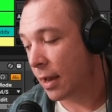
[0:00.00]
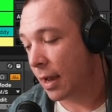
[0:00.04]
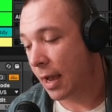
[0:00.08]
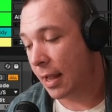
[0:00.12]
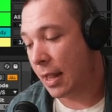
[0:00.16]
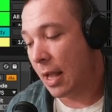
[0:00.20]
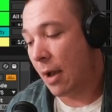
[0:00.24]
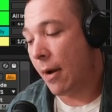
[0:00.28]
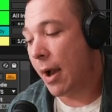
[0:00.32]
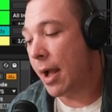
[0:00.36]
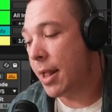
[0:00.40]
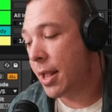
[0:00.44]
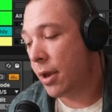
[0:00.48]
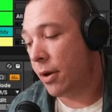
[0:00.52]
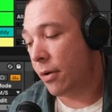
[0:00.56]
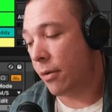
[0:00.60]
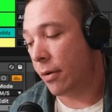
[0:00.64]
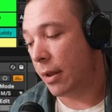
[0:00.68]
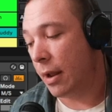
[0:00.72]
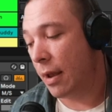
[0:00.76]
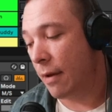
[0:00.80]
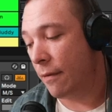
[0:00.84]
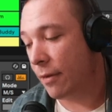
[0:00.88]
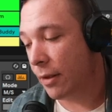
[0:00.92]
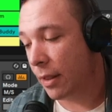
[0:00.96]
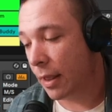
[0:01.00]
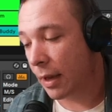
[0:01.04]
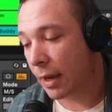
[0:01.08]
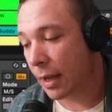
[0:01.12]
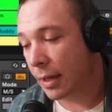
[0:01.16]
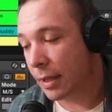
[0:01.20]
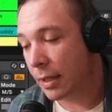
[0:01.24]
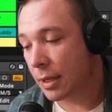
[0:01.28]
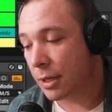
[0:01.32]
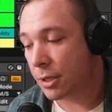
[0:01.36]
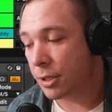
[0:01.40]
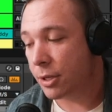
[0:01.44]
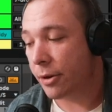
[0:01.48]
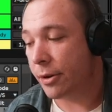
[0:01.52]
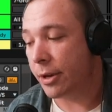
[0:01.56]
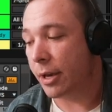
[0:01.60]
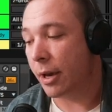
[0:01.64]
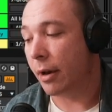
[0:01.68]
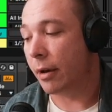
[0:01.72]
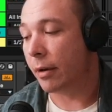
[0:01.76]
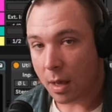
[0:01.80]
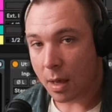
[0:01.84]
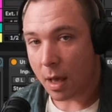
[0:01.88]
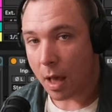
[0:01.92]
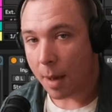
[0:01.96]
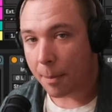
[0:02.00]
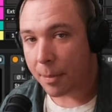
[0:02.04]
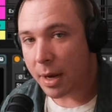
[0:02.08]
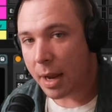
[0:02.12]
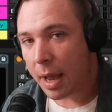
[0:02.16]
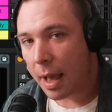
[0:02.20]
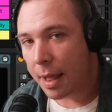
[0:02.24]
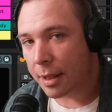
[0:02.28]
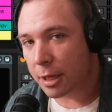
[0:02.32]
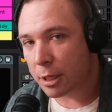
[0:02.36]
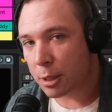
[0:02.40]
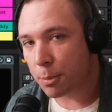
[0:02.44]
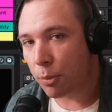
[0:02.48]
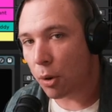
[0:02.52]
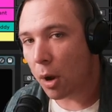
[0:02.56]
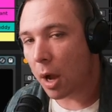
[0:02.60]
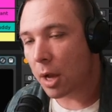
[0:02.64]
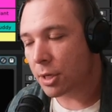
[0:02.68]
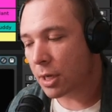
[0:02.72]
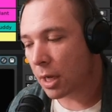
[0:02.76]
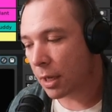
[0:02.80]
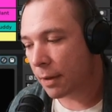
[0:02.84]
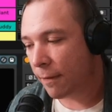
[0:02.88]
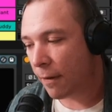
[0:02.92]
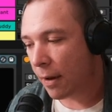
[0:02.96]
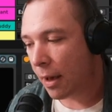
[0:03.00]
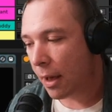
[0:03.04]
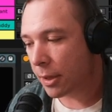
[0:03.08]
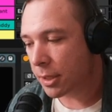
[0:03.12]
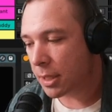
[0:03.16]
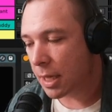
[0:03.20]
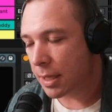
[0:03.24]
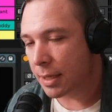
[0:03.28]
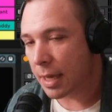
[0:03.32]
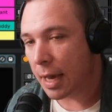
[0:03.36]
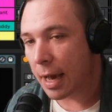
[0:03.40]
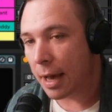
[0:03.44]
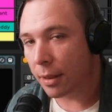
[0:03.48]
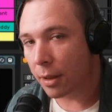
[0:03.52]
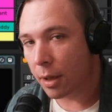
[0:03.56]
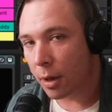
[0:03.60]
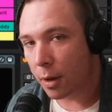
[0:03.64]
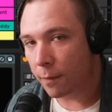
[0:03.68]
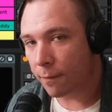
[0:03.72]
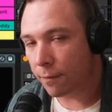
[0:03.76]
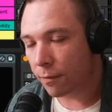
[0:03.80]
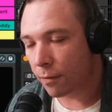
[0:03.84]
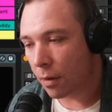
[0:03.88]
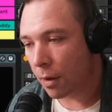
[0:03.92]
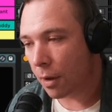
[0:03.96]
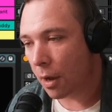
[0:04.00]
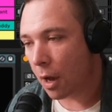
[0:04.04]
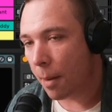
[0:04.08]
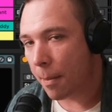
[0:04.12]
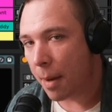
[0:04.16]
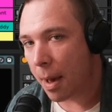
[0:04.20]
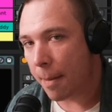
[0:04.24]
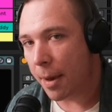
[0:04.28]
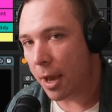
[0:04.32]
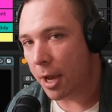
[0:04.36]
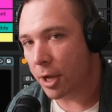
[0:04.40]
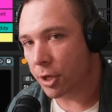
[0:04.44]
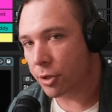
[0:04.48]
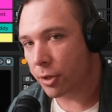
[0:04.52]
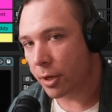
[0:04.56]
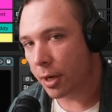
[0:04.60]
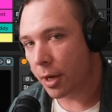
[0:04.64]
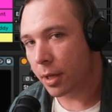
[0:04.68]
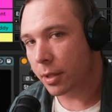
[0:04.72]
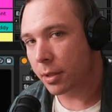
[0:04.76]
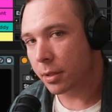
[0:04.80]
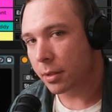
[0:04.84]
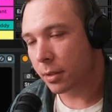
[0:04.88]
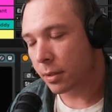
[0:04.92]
And now I do. And I feel like I need to show y'all. I'm going to add this project file as a download on my Patreon.